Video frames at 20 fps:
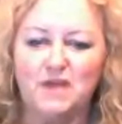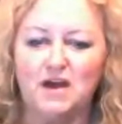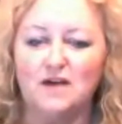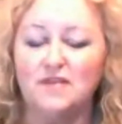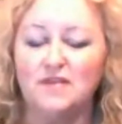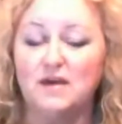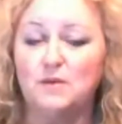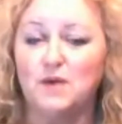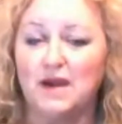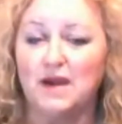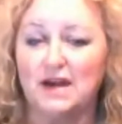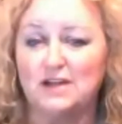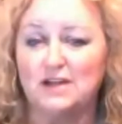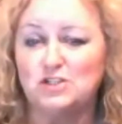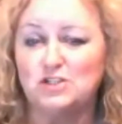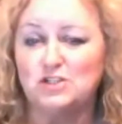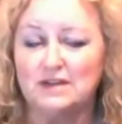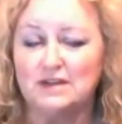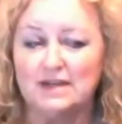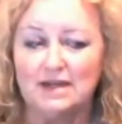They were
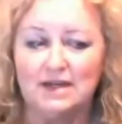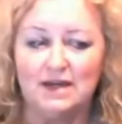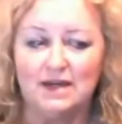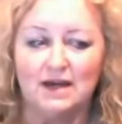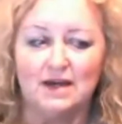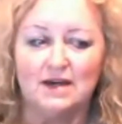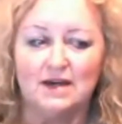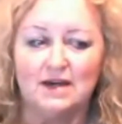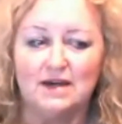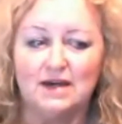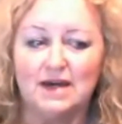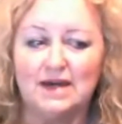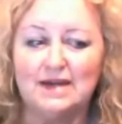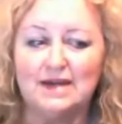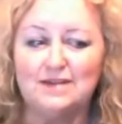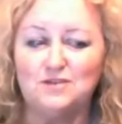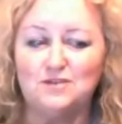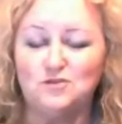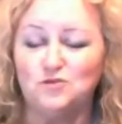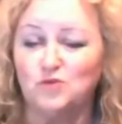actually
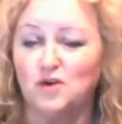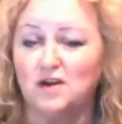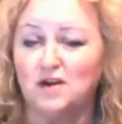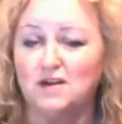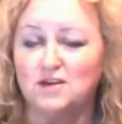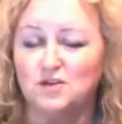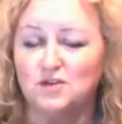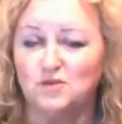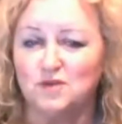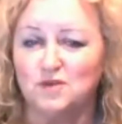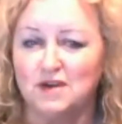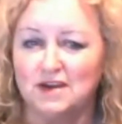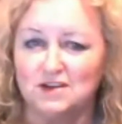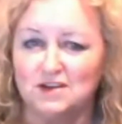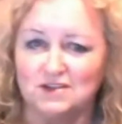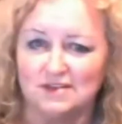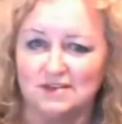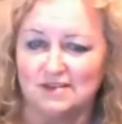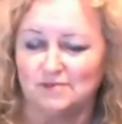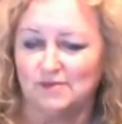hand-drawn
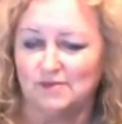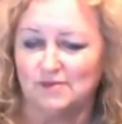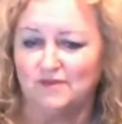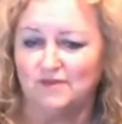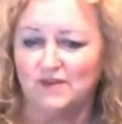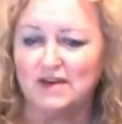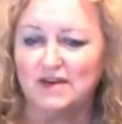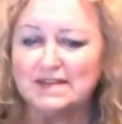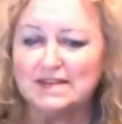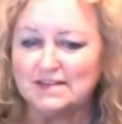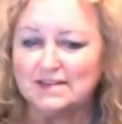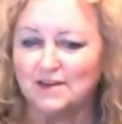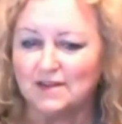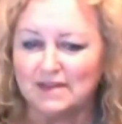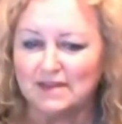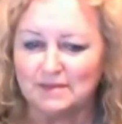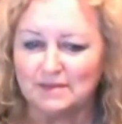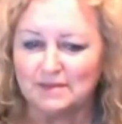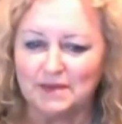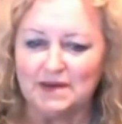creations with faces
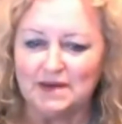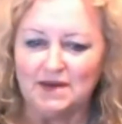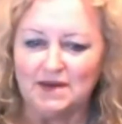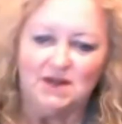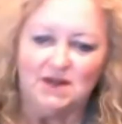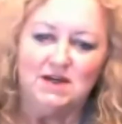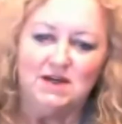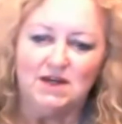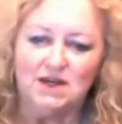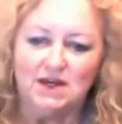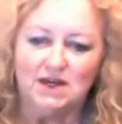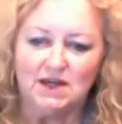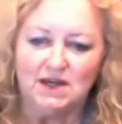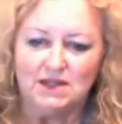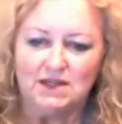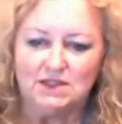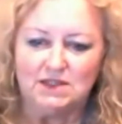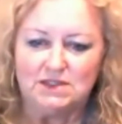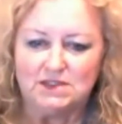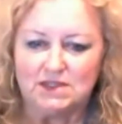on them.
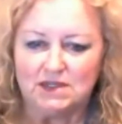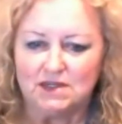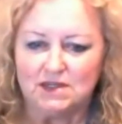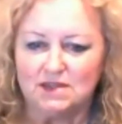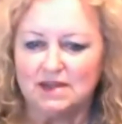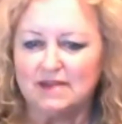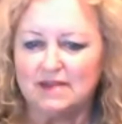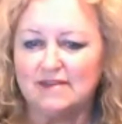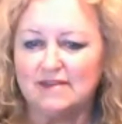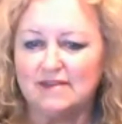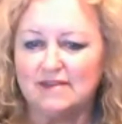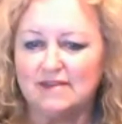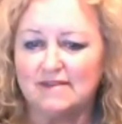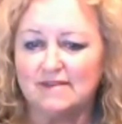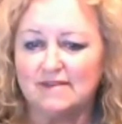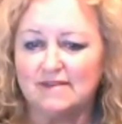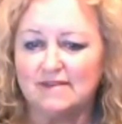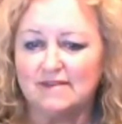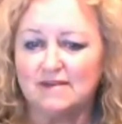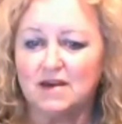And that's
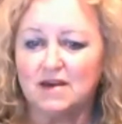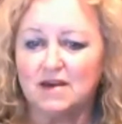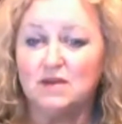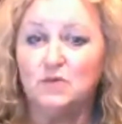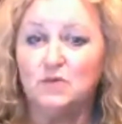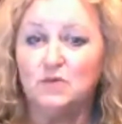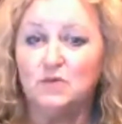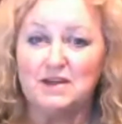kind of what my